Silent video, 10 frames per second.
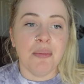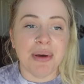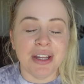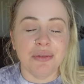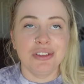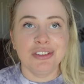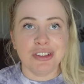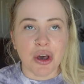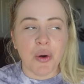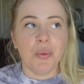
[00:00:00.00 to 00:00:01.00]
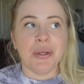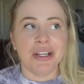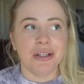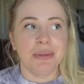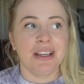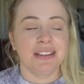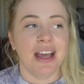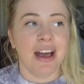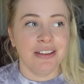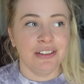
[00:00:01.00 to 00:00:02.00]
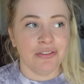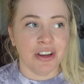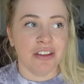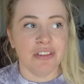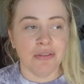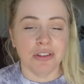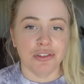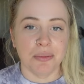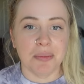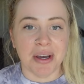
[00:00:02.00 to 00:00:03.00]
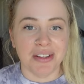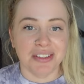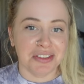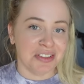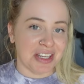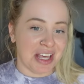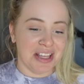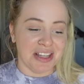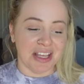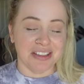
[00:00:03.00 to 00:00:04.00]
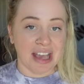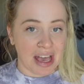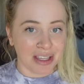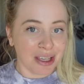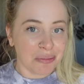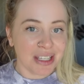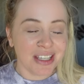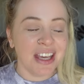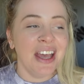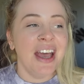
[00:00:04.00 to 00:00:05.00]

but it was so weird because I had this very vivid dream about a snake like attacking me.